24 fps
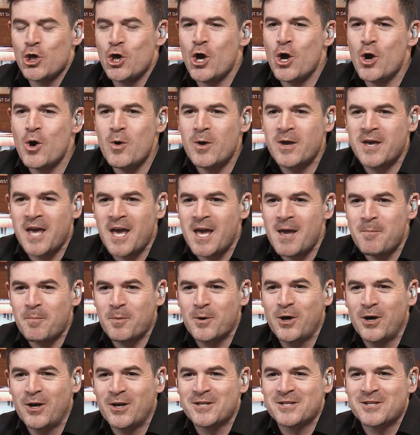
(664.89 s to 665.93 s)
You like,
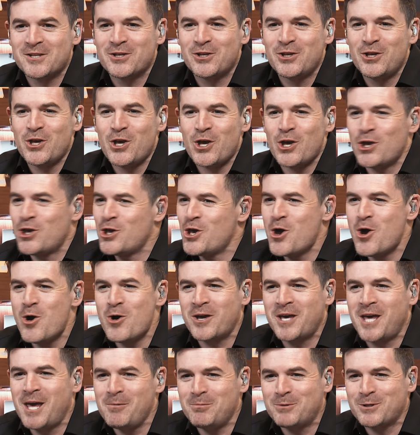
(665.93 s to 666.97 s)
keep so good.
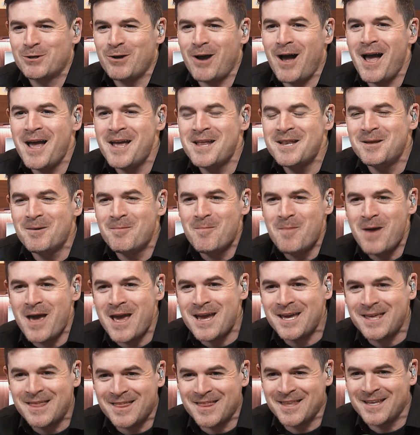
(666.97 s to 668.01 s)
You keep trying to
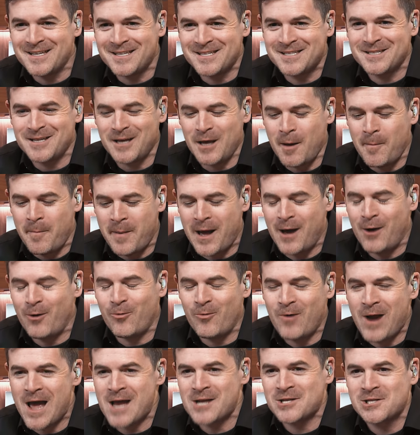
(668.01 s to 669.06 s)
make this
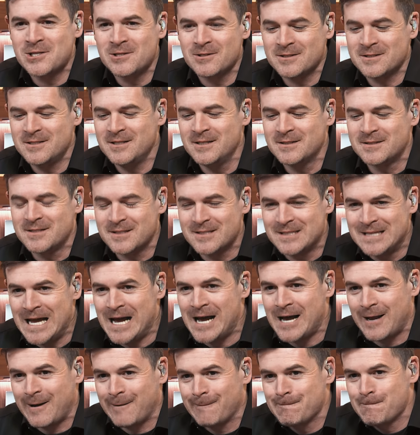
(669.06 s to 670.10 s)
about rational sense. It's
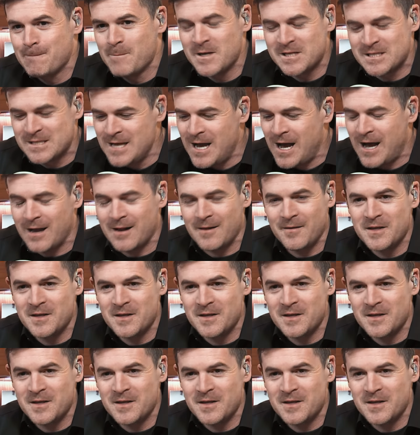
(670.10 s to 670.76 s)
not. It's not.